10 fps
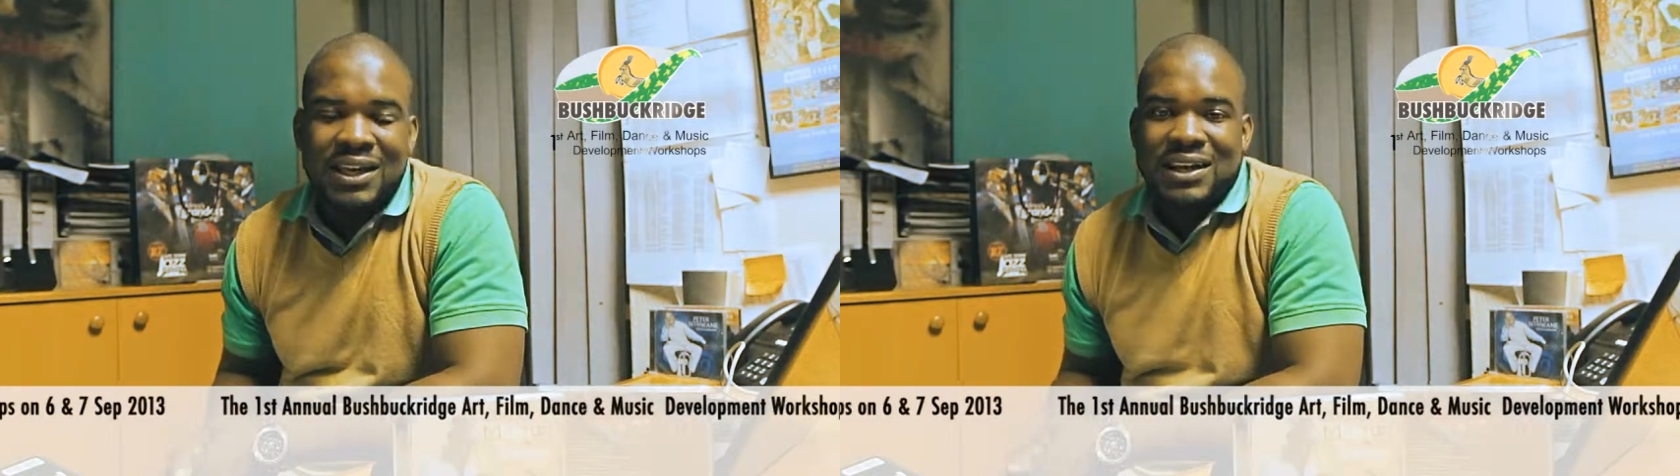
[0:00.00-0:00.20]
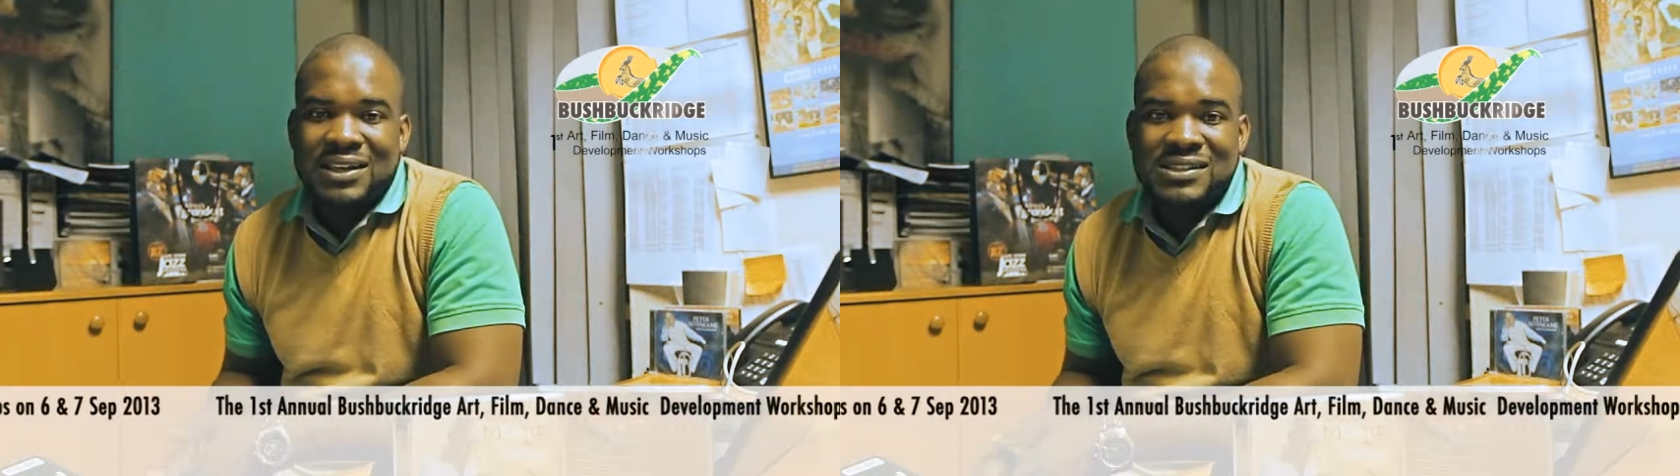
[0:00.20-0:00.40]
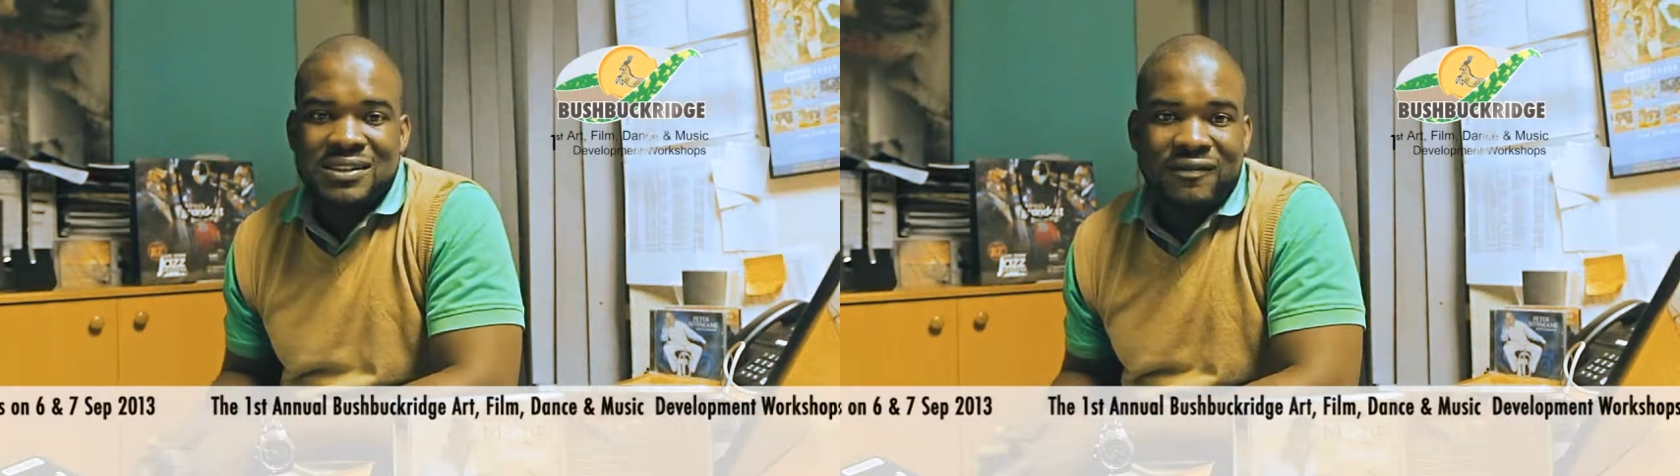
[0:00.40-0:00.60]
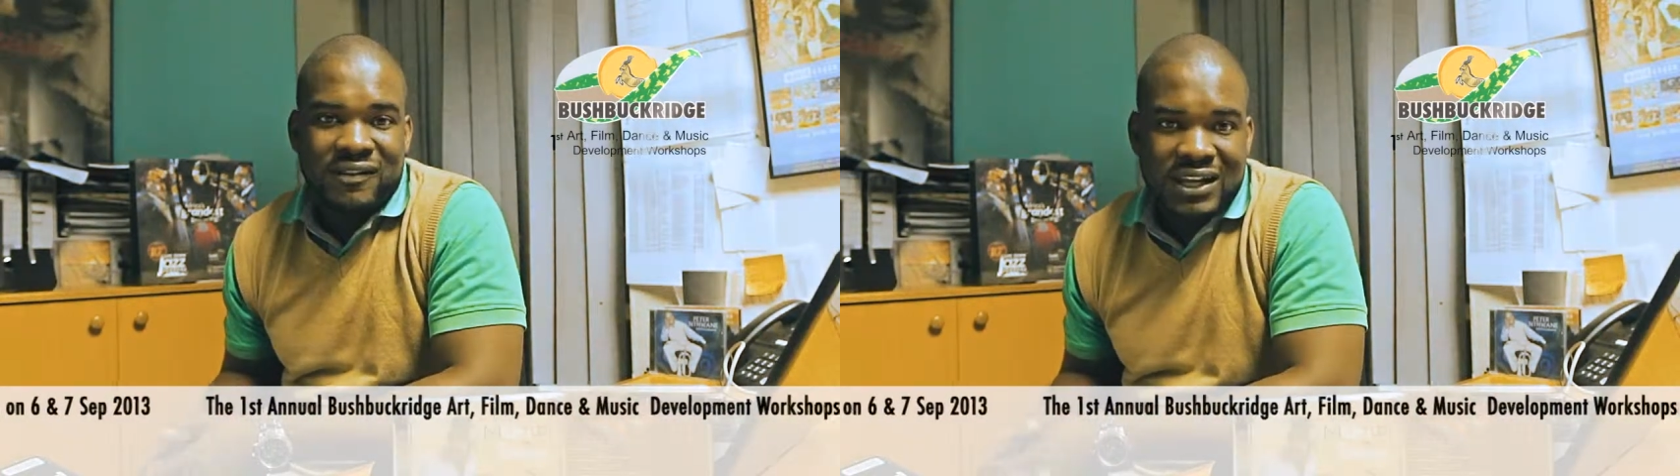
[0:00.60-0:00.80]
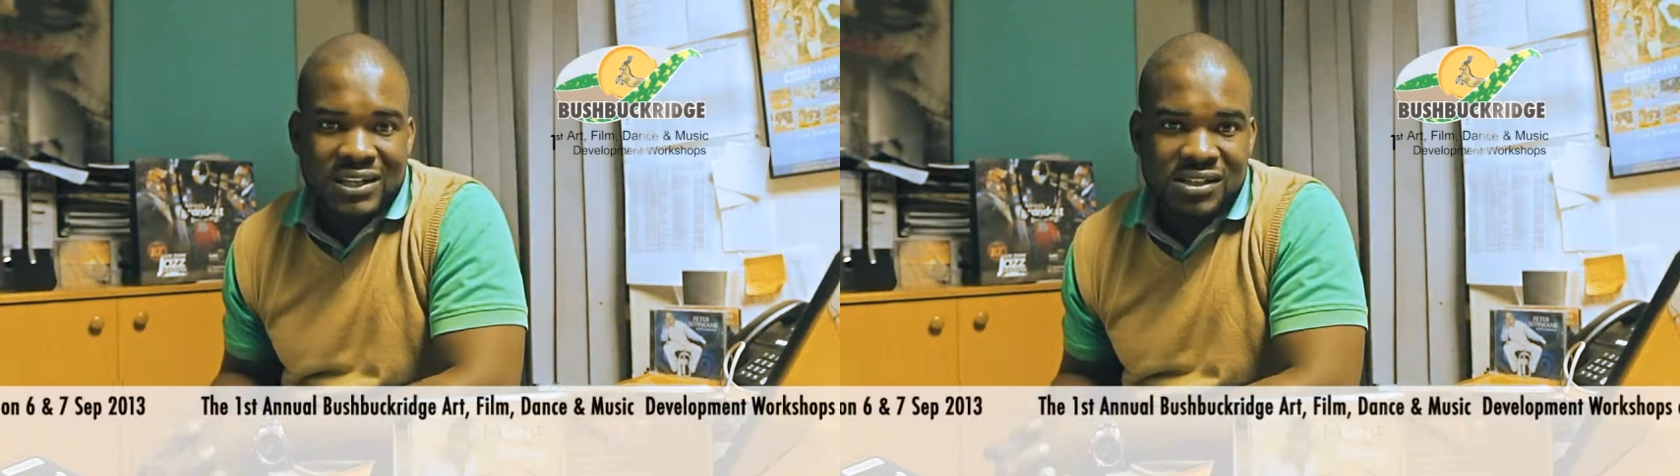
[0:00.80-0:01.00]
Let's
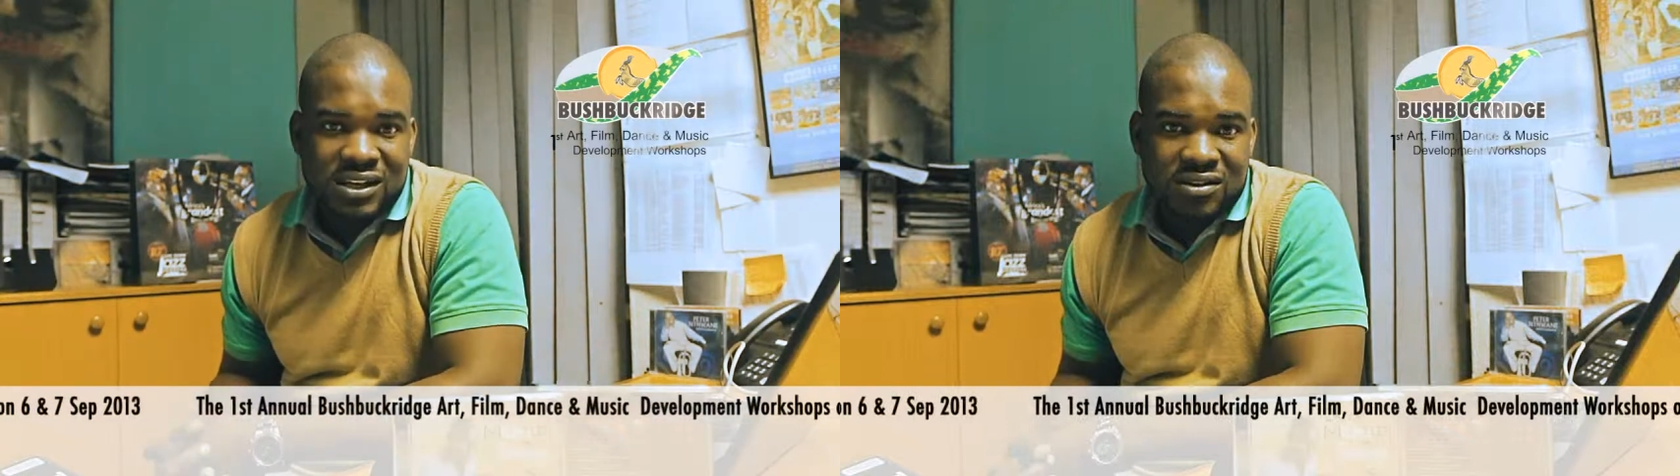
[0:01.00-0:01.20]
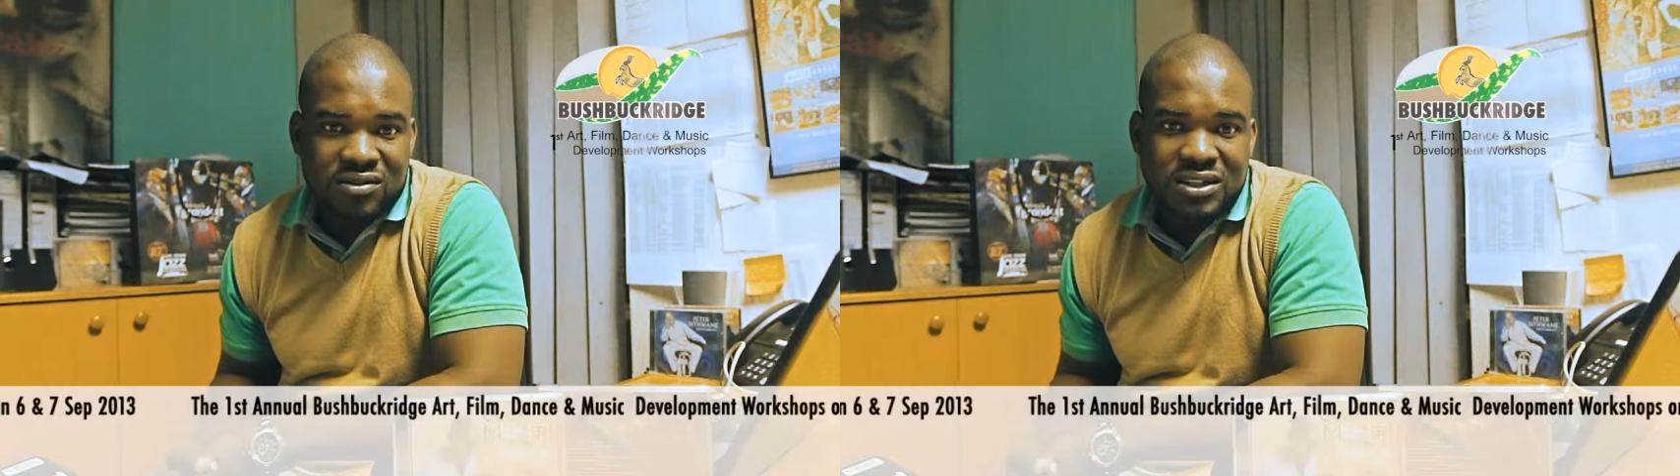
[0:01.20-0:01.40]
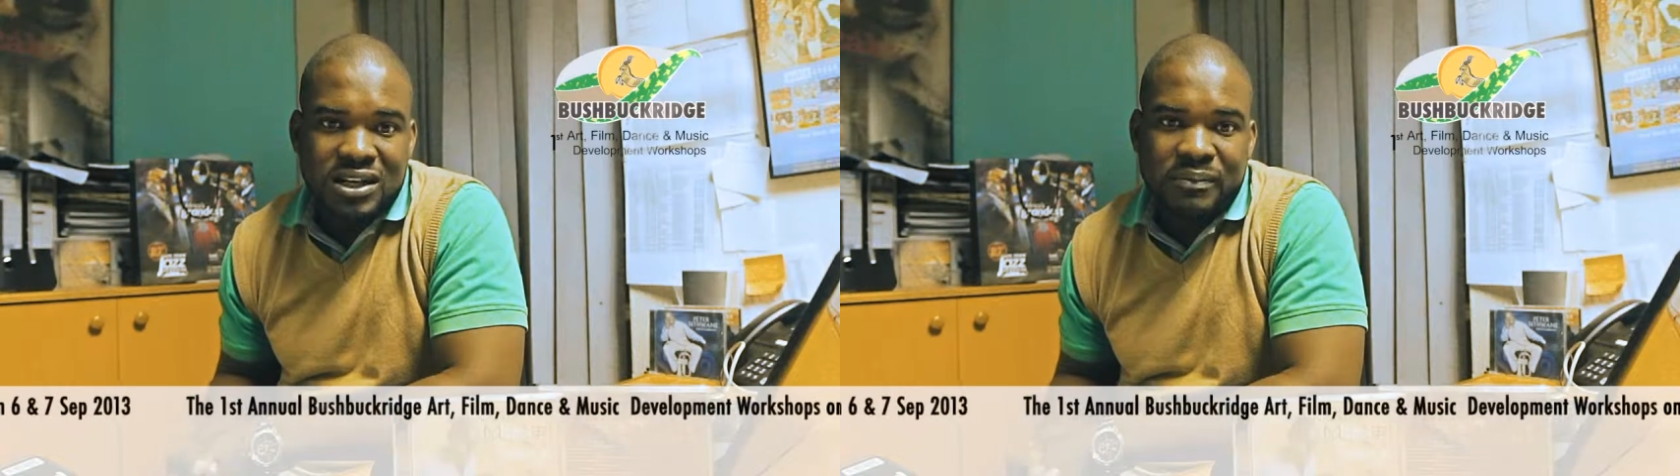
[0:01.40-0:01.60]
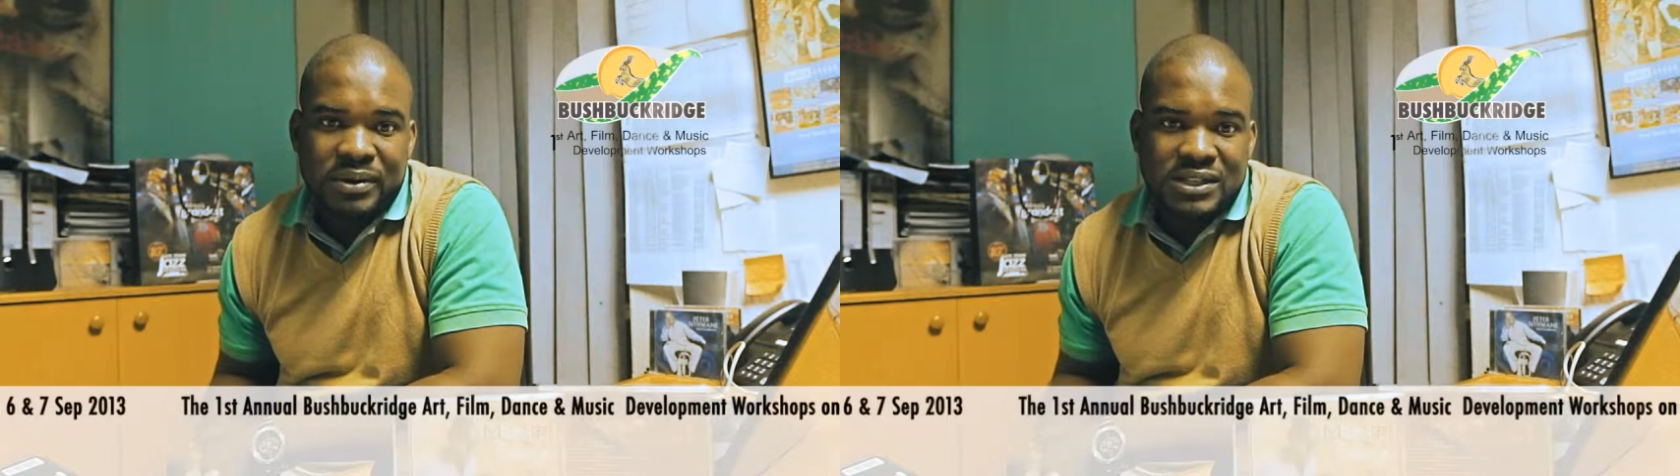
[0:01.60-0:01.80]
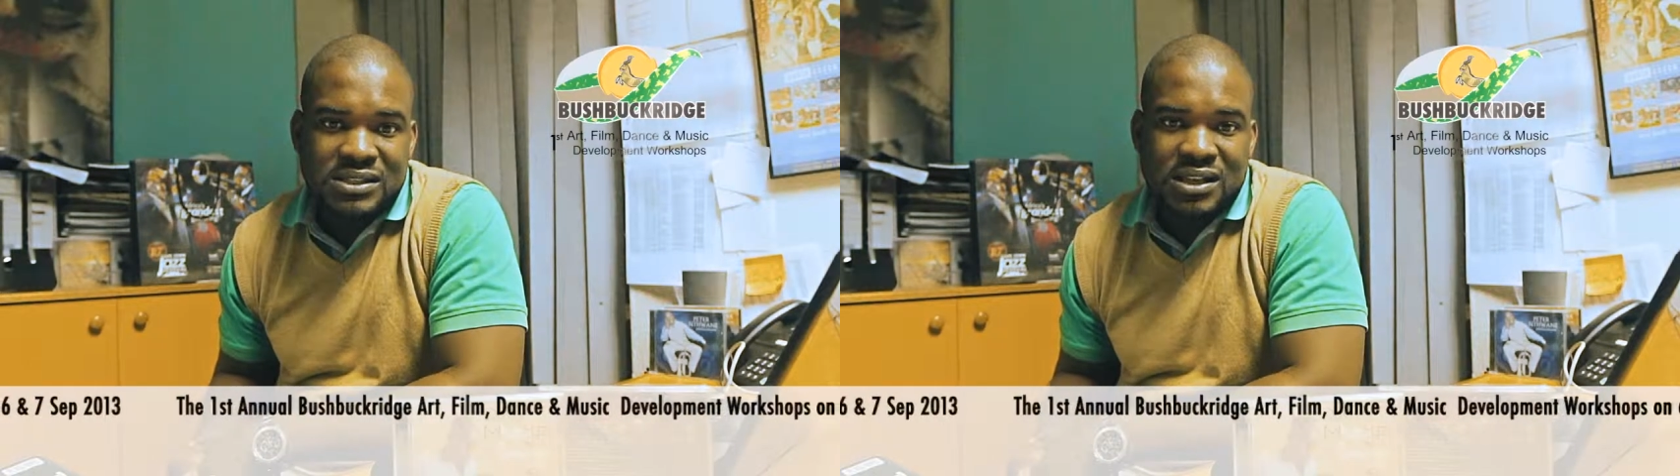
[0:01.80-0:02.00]
invite these record
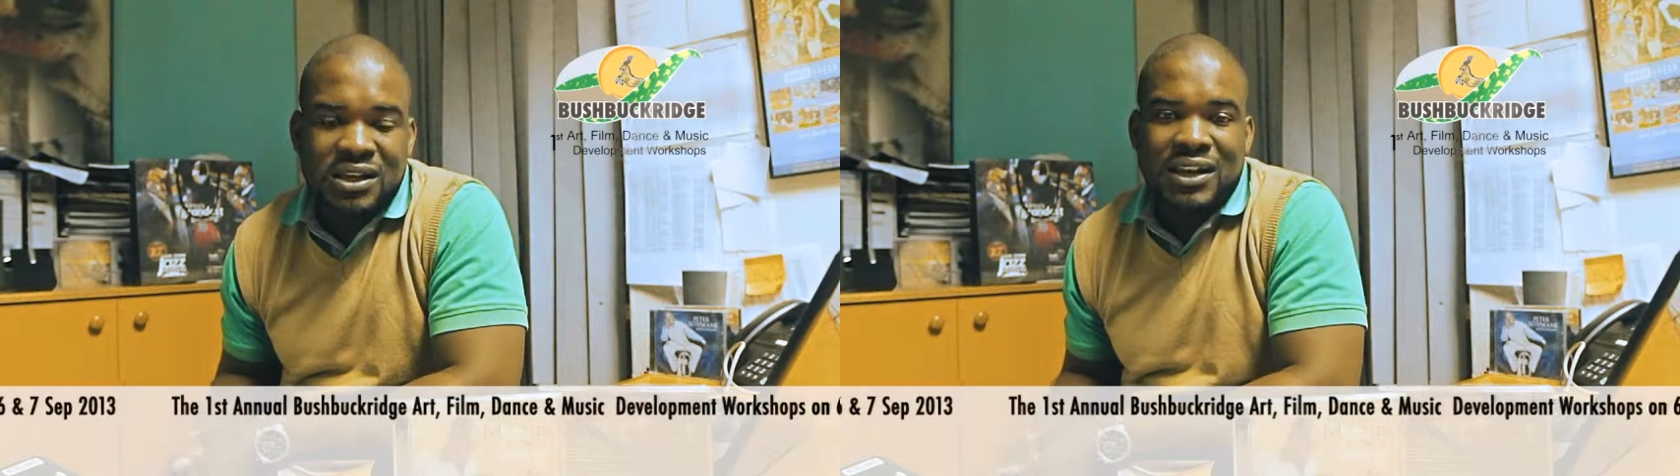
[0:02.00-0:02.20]
companies.